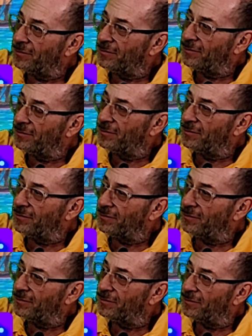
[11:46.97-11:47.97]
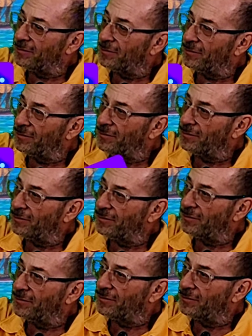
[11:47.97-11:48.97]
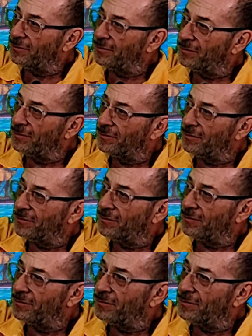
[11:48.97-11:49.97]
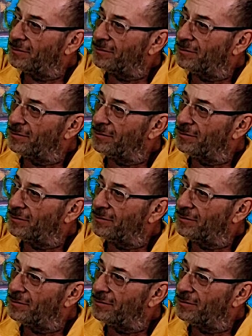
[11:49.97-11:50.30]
The person shown says nothing.